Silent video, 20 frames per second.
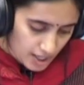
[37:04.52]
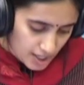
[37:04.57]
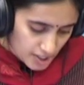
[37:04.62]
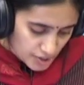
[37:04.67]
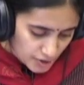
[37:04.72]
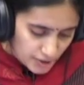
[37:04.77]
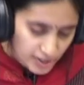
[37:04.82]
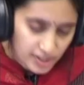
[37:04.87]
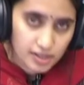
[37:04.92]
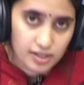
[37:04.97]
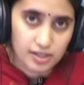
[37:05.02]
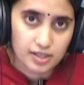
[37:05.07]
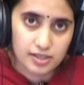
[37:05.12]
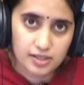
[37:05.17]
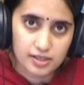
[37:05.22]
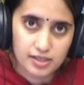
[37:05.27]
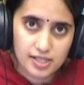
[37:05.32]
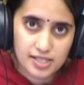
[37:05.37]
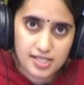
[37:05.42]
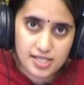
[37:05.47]
So
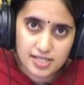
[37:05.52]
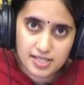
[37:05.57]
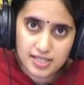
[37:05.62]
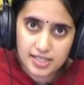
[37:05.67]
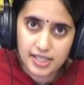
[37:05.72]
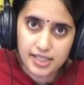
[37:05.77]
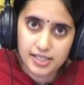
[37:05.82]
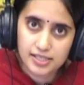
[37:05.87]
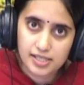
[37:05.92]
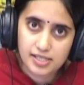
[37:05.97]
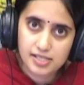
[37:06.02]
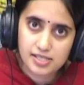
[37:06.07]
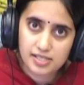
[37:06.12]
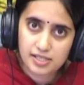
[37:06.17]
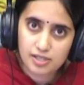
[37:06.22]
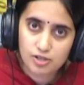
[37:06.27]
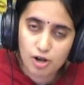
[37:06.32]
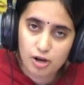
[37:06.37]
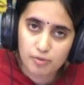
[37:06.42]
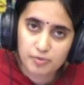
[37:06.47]
this is an
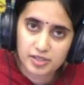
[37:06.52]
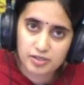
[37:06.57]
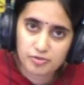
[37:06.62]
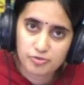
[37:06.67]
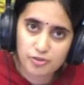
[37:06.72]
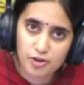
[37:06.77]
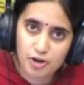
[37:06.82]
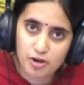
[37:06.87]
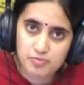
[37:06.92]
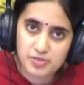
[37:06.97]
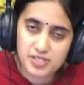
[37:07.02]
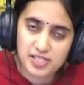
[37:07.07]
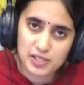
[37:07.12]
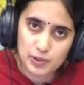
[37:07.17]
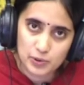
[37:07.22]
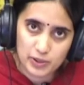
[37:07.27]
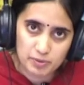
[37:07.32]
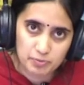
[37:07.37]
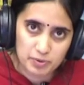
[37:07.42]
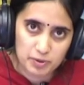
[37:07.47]
interesting comment from
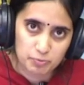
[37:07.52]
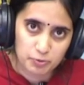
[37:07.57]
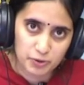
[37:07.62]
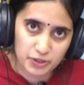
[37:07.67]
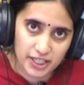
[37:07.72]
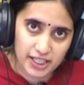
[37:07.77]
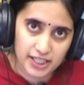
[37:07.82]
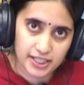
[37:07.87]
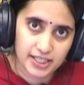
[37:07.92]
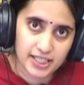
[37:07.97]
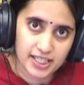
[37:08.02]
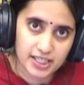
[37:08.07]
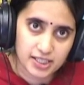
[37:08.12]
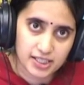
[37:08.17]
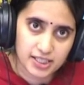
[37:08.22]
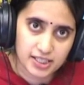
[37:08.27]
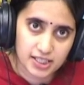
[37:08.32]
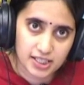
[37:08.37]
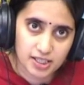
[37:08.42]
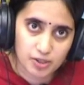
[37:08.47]
COEP Pune
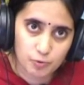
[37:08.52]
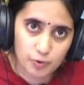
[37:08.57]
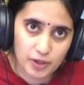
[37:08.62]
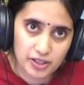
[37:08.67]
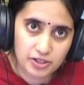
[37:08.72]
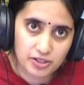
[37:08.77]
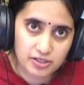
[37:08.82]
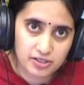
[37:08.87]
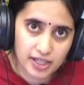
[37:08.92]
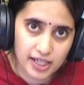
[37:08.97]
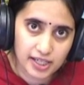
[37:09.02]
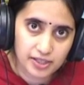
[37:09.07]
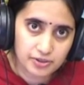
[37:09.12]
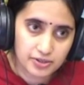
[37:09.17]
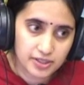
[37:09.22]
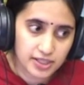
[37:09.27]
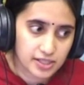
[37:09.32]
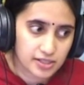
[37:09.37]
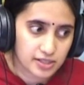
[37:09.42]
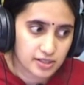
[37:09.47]
that when you're trying to
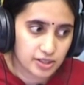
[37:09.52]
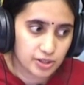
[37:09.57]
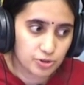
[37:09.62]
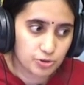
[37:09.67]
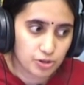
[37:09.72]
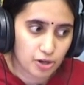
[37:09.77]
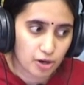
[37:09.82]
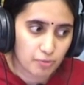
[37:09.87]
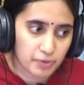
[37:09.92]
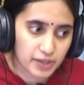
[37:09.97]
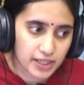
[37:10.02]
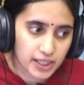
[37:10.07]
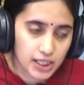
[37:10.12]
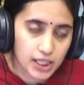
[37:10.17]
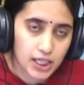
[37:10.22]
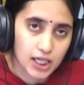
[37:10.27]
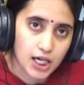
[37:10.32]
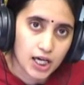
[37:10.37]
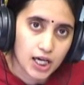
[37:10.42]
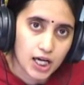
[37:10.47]
teach a new topic,
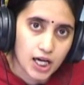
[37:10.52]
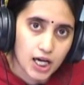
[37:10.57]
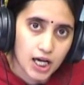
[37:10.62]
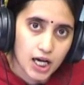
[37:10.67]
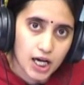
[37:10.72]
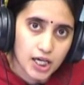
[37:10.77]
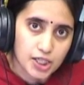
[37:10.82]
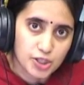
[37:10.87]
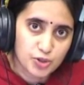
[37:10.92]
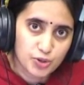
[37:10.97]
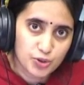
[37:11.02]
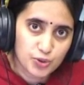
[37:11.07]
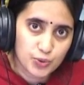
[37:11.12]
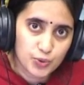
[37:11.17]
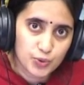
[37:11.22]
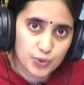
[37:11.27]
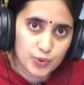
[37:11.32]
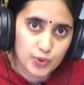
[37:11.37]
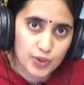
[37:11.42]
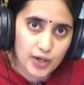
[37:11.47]
you
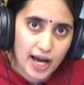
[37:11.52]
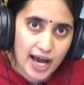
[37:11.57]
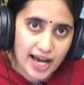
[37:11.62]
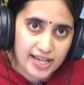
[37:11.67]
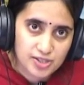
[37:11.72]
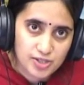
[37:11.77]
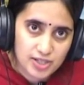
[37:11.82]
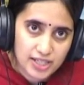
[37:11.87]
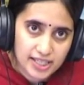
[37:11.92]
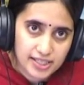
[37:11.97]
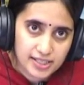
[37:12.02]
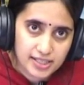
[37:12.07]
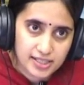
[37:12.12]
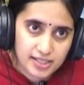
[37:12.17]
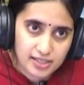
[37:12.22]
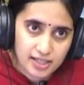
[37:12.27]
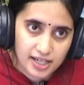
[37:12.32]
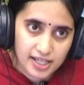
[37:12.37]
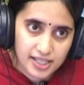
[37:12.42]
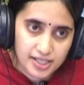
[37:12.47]
actually
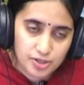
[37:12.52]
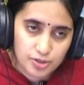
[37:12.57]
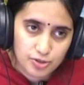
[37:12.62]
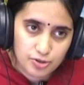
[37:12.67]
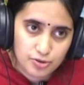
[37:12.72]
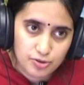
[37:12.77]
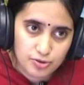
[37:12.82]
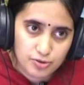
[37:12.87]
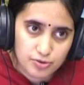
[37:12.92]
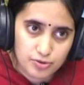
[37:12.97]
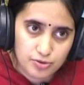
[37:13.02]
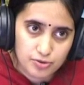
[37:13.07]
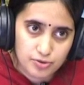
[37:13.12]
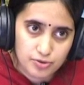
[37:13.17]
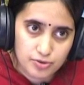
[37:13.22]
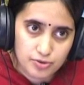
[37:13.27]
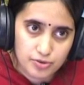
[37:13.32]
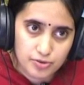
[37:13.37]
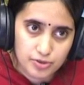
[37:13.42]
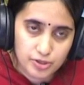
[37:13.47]
try to,
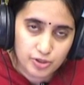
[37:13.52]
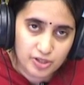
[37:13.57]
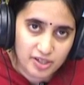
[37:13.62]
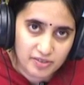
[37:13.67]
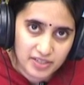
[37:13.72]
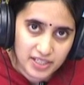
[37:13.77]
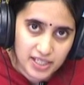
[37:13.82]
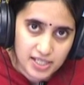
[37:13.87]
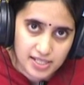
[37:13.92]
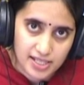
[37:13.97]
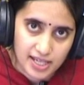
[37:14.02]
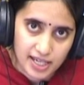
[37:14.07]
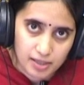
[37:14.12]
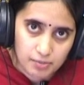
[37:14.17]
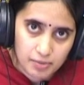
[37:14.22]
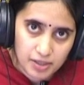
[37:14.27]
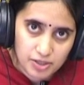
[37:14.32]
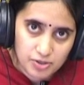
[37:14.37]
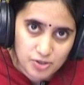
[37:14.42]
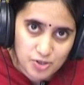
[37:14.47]
you give an
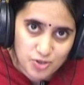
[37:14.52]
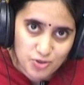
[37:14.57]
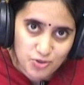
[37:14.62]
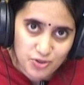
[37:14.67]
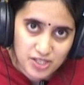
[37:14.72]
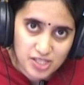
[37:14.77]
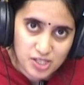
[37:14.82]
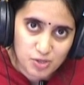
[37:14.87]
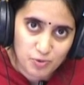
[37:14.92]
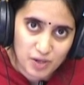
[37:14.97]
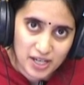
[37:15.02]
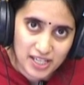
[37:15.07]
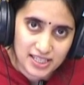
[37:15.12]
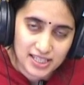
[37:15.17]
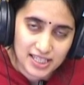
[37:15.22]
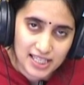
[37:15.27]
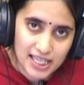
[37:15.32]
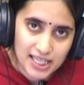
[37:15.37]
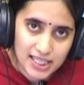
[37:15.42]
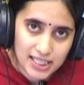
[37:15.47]
assignment to students where
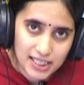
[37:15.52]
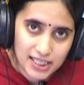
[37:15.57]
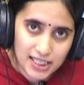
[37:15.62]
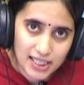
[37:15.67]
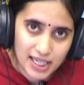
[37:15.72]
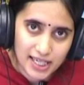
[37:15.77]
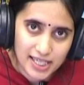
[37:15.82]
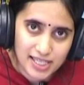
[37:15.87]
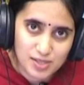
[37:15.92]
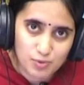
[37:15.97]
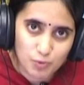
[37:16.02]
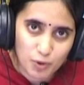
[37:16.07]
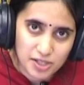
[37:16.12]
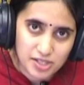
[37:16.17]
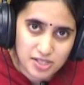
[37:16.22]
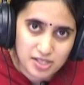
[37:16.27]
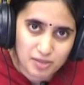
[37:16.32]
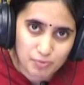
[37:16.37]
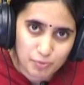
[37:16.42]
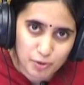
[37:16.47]
they realize
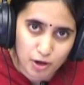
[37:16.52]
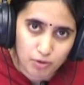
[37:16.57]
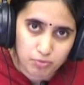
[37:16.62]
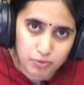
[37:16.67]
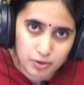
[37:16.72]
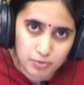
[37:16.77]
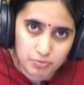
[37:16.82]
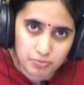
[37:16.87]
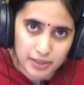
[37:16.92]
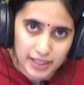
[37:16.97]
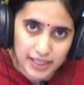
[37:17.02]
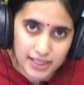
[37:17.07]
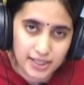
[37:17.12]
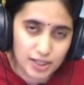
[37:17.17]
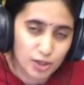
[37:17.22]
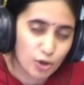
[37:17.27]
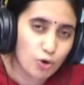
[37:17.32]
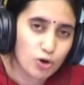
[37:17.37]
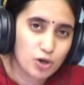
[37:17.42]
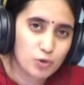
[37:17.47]
what's the problem in
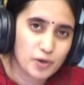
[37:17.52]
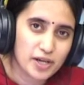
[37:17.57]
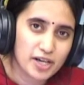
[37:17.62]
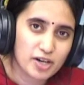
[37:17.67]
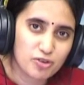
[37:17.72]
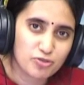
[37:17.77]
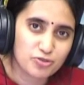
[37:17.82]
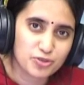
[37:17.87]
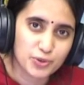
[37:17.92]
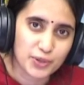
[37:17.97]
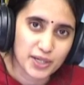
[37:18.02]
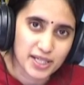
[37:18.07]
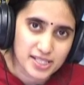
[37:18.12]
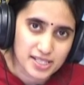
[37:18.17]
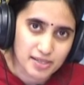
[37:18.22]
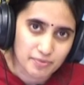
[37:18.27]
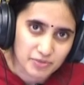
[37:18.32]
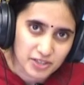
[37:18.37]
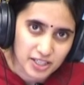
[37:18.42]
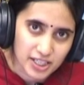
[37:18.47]
the old way of doing
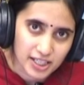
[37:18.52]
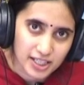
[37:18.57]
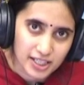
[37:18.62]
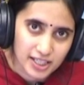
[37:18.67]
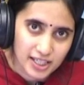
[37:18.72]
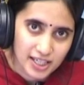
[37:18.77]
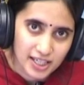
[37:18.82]
something.